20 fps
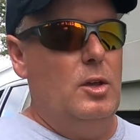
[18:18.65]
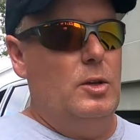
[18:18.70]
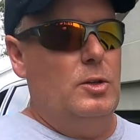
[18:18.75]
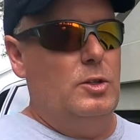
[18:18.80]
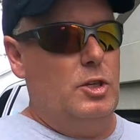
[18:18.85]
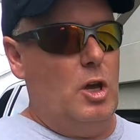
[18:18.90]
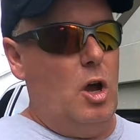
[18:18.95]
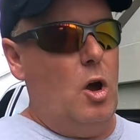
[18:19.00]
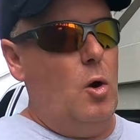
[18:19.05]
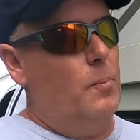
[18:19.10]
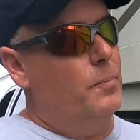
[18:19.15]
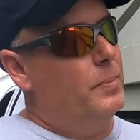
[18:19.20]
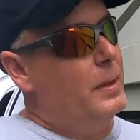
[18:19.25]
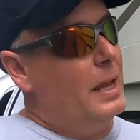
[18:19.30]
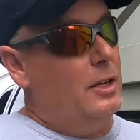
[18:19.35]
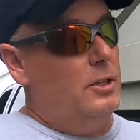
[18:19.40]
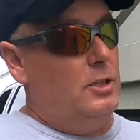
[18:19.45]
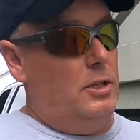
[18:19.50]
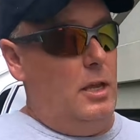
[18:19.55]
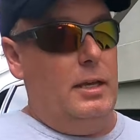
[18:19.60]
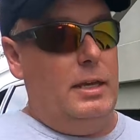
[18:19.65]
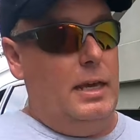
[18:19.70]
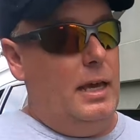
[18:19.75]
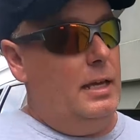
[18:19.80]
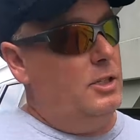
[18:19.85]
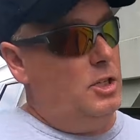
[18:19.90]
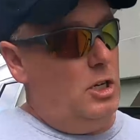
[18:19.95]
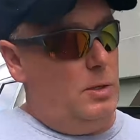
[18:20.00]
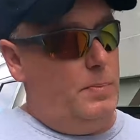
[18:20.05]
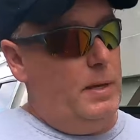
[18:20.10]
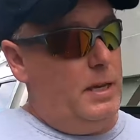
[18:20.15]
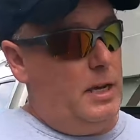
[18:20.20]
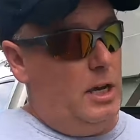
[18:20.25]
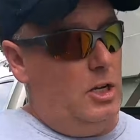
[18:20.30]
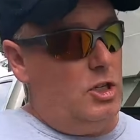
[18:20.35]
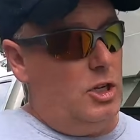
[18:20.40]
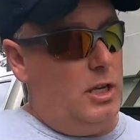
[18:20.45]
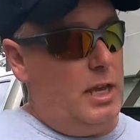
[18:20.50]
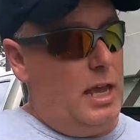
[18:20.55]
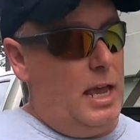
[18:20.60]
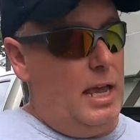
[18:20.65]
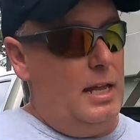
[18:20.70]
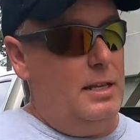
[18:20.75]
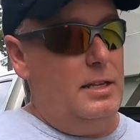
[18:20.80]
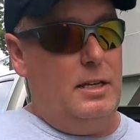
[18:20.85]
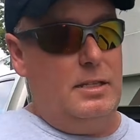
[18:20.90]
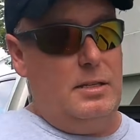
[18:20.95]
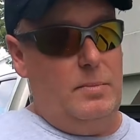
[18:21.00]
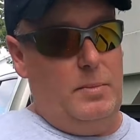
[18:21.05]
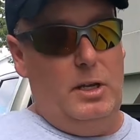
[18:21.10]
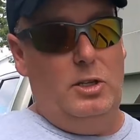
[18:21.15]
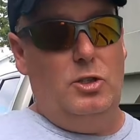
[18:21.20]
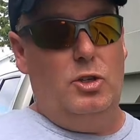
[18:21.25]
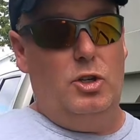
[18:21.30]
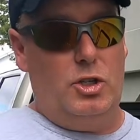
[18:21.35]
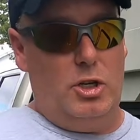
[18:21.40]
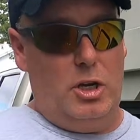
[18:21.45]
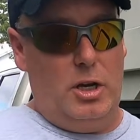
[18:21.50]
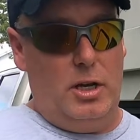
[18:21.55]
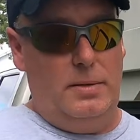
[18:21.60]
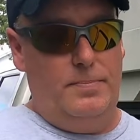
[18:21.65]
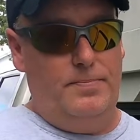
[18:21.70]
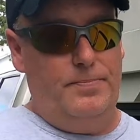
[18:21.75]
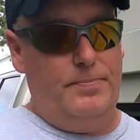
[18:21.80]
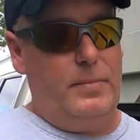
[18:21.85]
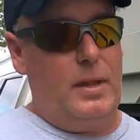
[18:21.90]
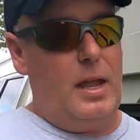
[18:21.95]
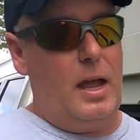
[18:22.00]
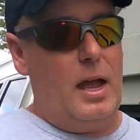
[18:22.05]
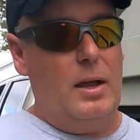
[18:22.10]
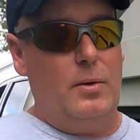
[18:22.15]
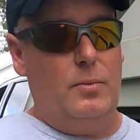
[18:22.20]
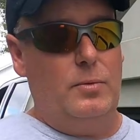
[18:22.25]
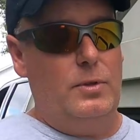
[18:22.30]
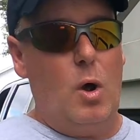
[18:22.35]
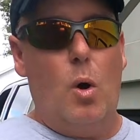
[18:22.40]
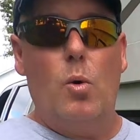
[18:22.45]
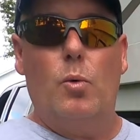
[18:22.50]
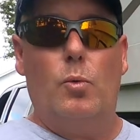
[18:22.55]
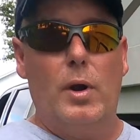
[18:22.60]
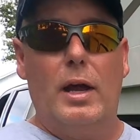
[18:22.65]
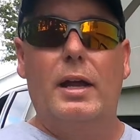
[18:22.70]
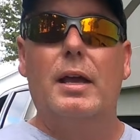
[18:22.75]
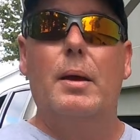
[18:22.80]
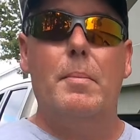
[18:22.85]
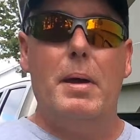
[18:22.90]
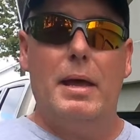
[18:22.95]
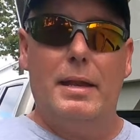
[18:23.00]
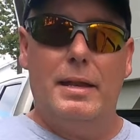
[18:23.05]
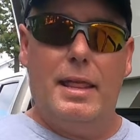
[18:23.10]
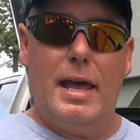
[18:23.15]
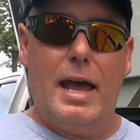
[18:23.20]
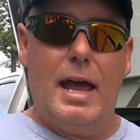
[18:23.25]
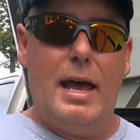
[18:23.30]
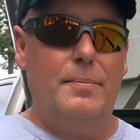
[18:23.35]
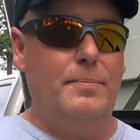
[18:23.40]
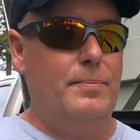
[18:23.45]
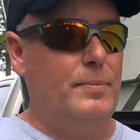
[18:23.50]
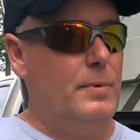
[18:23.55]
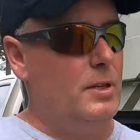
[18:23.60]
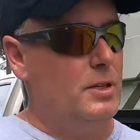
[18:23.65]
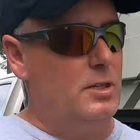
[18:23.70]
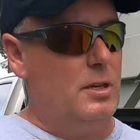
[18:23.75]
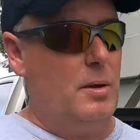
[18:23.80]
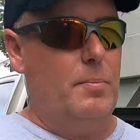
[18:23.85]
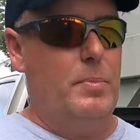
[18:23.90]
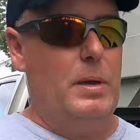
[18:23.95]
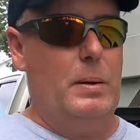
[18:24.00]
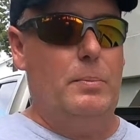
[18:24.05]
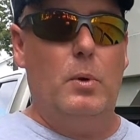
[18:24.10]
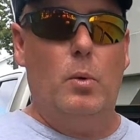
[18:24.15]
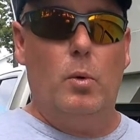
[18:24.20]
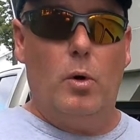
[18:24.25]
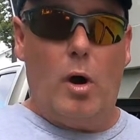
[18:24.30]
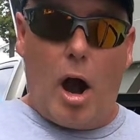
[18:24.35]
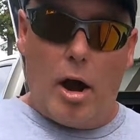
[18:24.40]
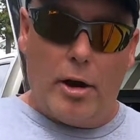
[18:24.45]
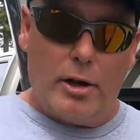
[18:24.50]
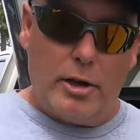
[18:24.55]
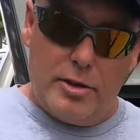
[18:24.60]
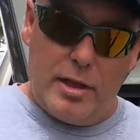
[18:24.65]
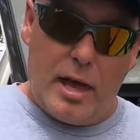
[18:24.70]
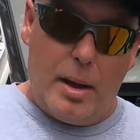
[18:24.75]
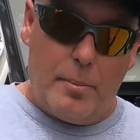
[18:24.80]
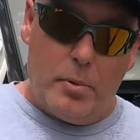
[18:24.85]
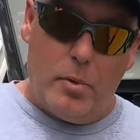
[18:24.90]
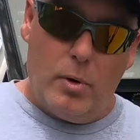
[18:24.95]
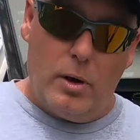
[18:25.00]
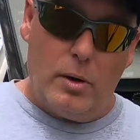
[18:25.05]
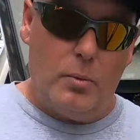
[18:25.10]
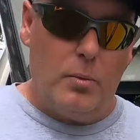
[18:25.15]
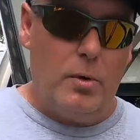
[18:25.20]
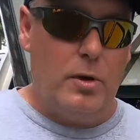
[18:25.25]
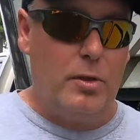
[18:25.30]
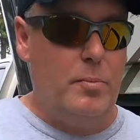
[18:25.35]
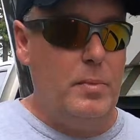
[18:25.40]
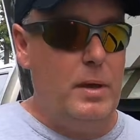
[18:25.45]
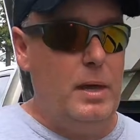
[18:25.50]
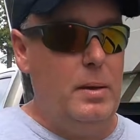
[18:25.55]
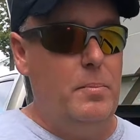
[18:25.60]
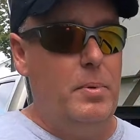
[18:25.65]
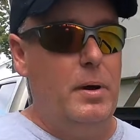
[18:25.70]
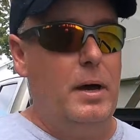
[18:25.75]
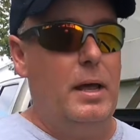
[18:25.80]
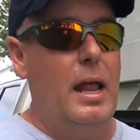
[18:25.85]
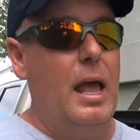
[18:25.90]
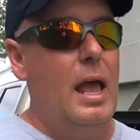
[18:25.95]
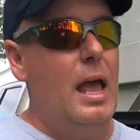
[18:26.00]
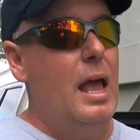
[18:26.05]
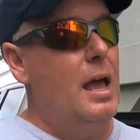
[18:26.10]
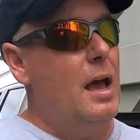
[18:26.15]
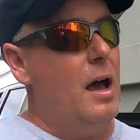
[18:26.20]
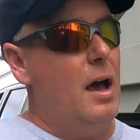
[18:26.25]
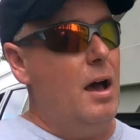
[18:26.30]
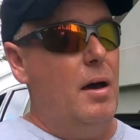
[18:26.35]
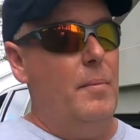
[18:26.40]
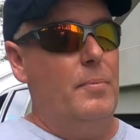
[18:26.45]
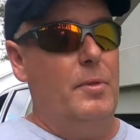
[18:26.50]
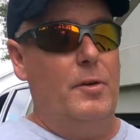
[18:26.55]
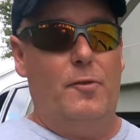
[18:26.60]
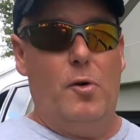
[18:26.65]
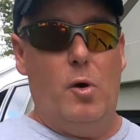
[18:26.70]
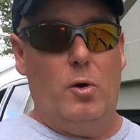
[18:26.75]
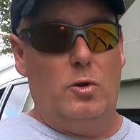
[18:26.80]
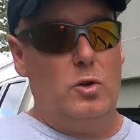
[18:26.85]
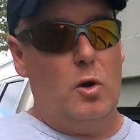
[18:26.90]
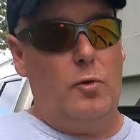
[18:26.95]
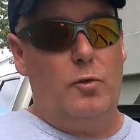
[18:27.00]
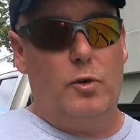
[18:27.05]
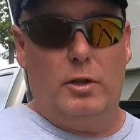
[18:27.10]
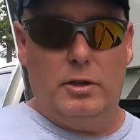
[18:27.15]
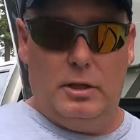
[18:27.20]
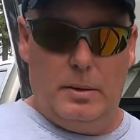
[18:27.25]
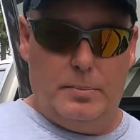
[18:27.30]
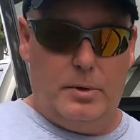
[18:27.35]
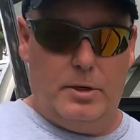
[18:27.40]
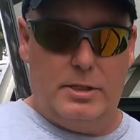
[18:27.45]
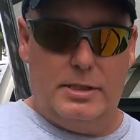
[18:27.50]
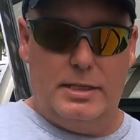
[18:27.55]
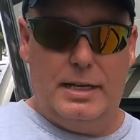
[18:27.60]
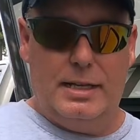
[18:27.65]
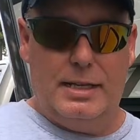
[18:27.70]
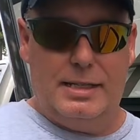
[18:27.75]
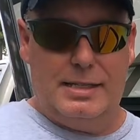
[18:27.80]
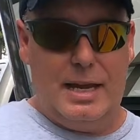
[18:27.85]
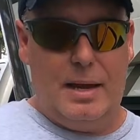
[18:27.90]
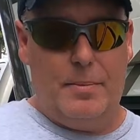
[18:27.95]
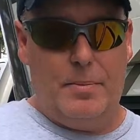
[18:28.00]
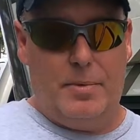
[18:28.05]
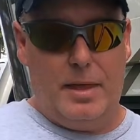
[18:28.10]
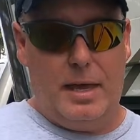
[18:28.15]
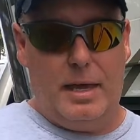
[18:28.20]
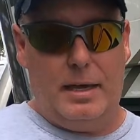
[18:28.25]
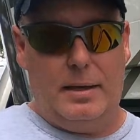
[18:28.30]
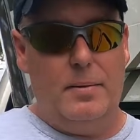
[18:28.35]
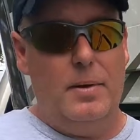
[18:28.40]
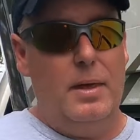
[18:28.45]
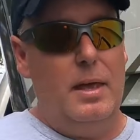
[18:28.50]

So again, just because you can doesn't mean you should. I don't recommend that. Some people will argue that point with me, but the folks over at Lippert say the same thing.